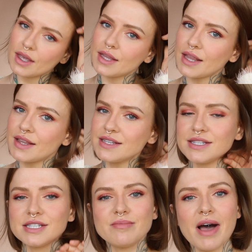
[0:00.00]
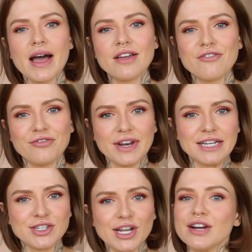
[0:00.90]
And then this is my
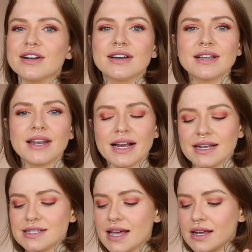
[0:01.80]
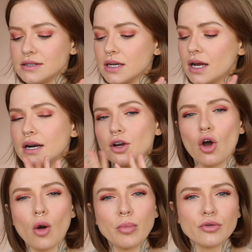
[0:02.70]
finished look. Like I said, kind of
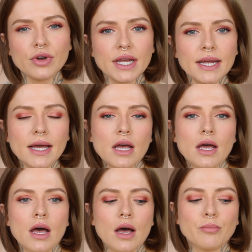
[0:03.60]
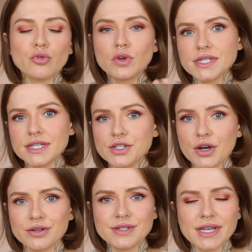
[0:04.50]
coppery, bronzy
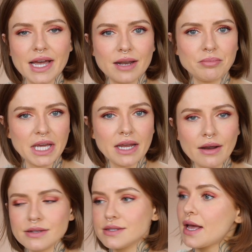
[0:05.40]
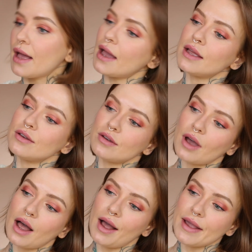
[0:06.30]
tones and pinks, and
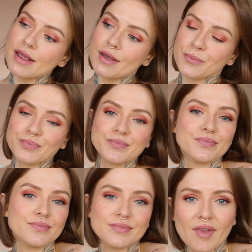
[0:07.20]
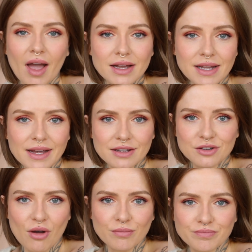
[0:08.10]
I, I like it a
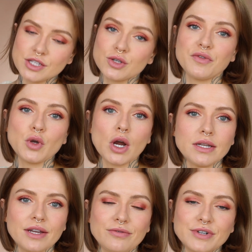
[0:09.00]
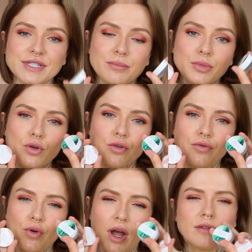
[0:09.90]
lot. So if you are looking for some
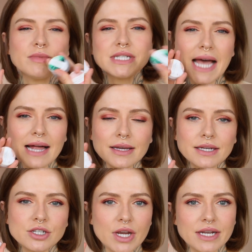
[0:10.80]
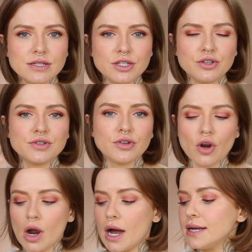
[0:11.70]
beautiful kind of metallic shades to use on
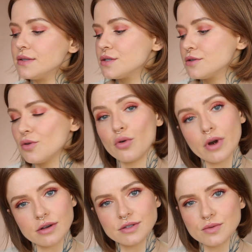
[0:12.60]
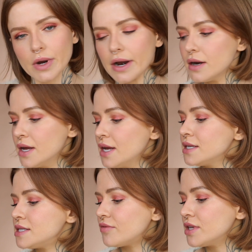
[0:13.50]
your eyes or elsewhere,
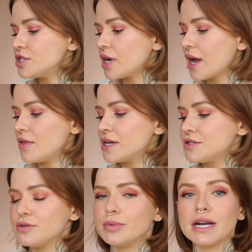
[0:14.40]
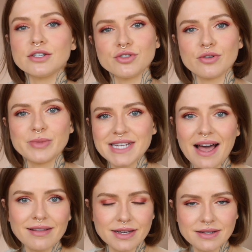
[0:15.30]
definitely check out that Supernatural
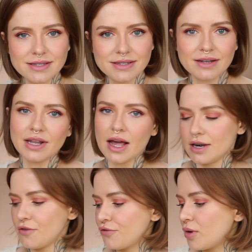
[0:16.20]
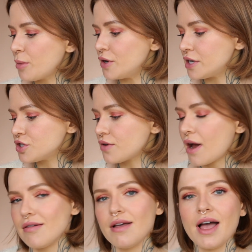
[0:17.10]
Metallics line from Au
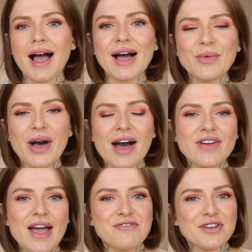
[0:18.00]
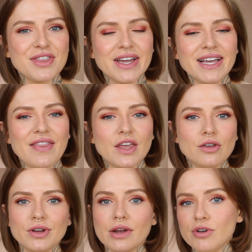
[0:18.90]
Naturale. I will have everything that
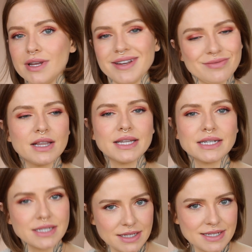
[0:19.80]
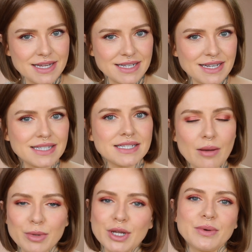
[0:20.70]
you could ever need linked and listed
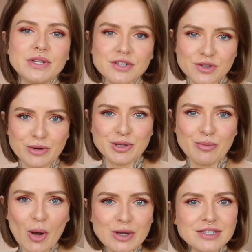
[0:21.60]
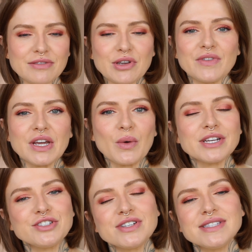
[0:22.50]
down below in the description box. If you have any
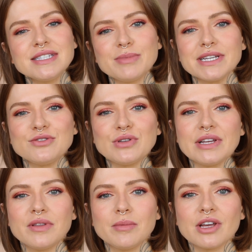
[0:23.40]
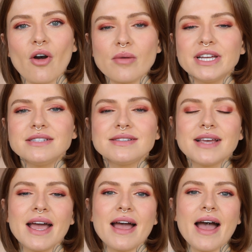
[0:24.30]
questions, please do leave them in the comments,
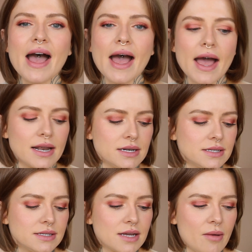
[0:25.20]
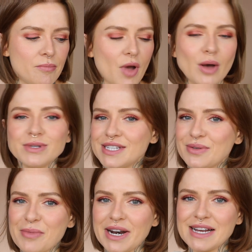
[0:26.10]
and um, I'll see
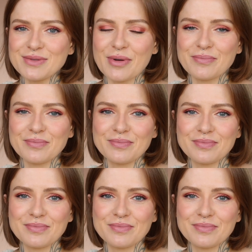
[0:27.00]
you in my next one.